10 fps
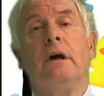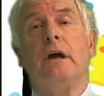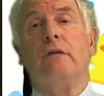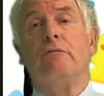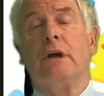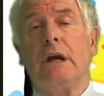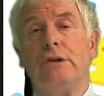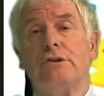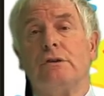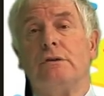in
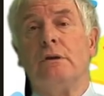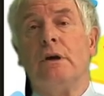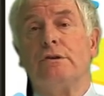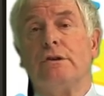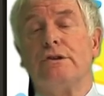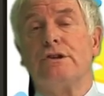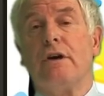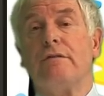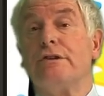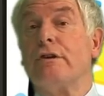relation to the
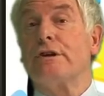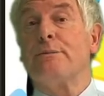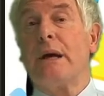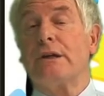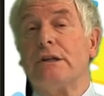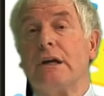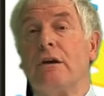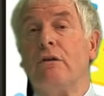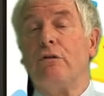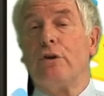service they're expecting
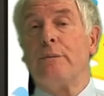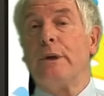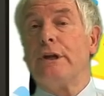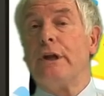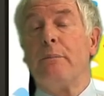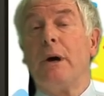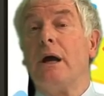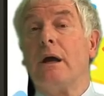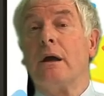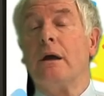for the money they're paying.